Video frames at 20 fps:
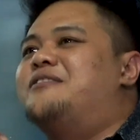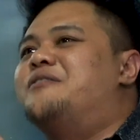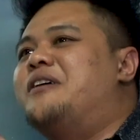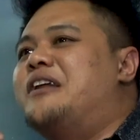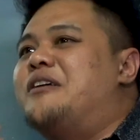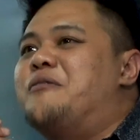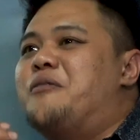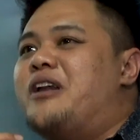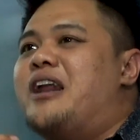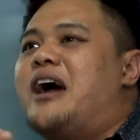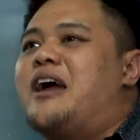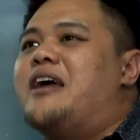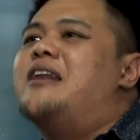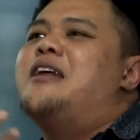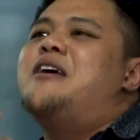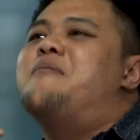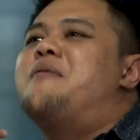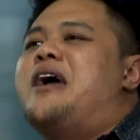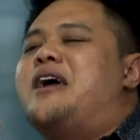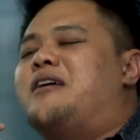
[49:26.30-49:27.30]
when I
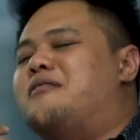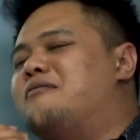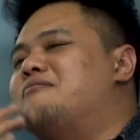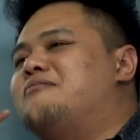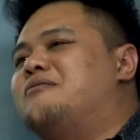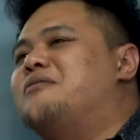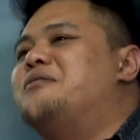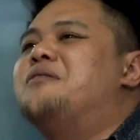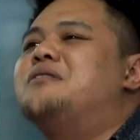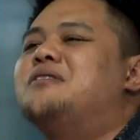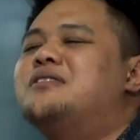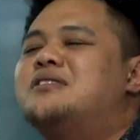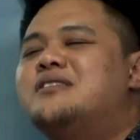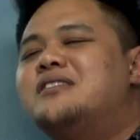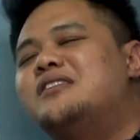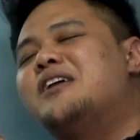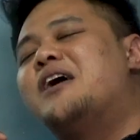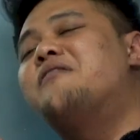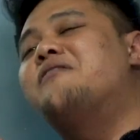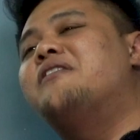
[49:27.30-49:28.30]
lay back,
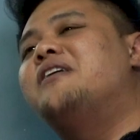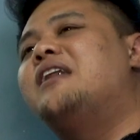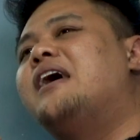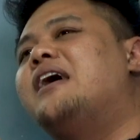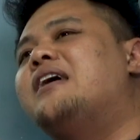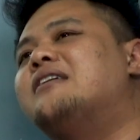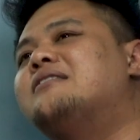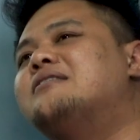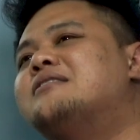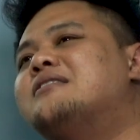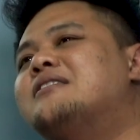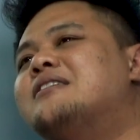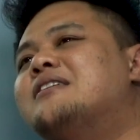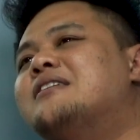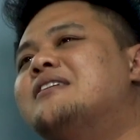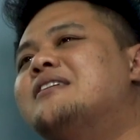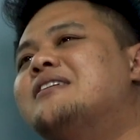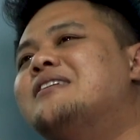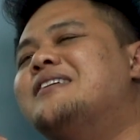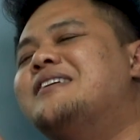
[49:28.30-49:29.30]
sit down, relax,
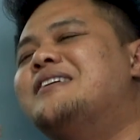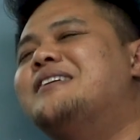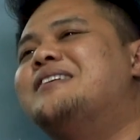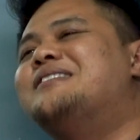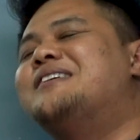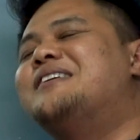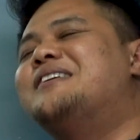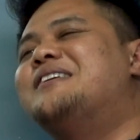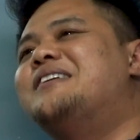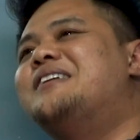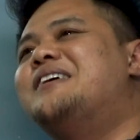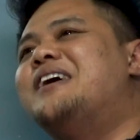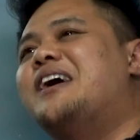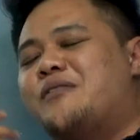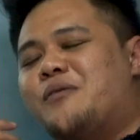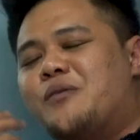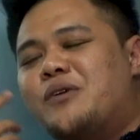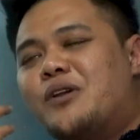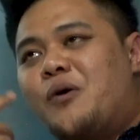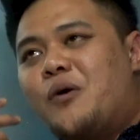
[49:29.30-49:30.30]
and then suddenly
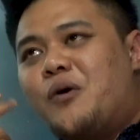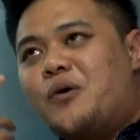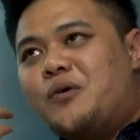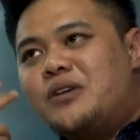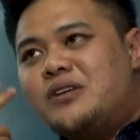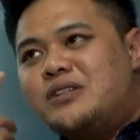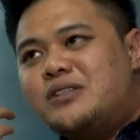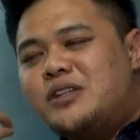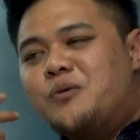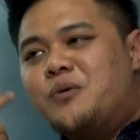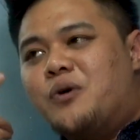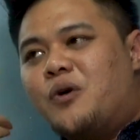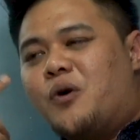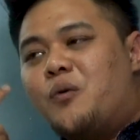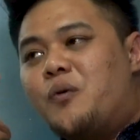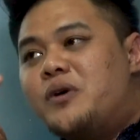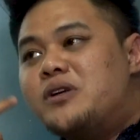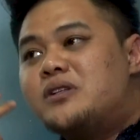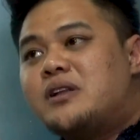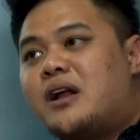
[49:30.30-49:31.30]
this thing will
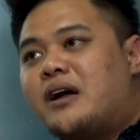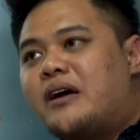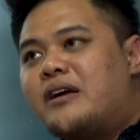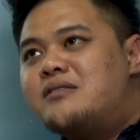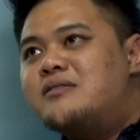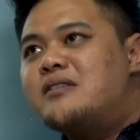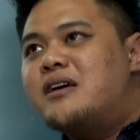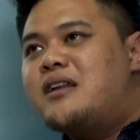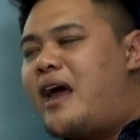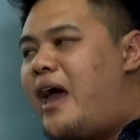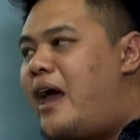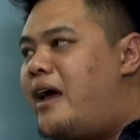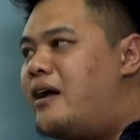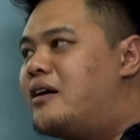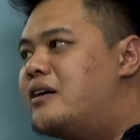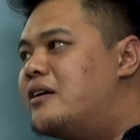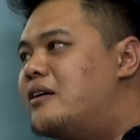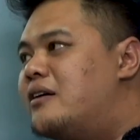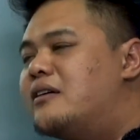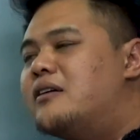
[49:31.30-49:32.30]
always strike. It's an
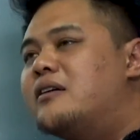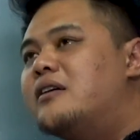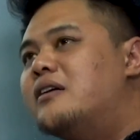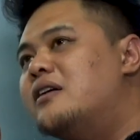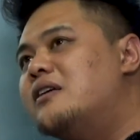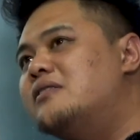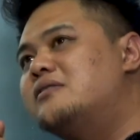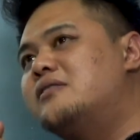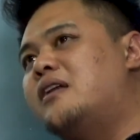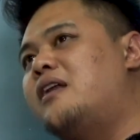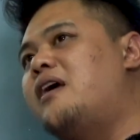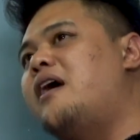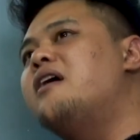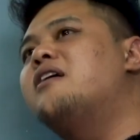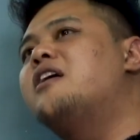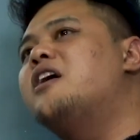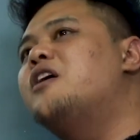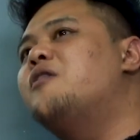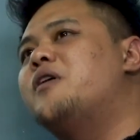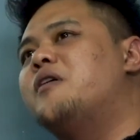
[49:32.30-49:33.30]
anchor. It's an
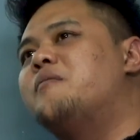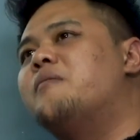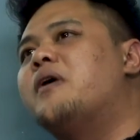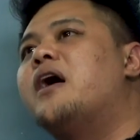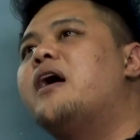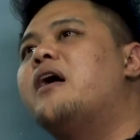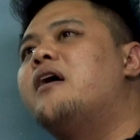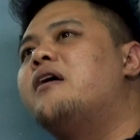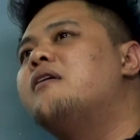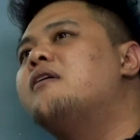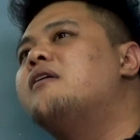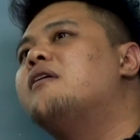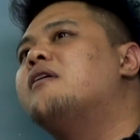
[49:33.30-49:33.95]
anchor whereby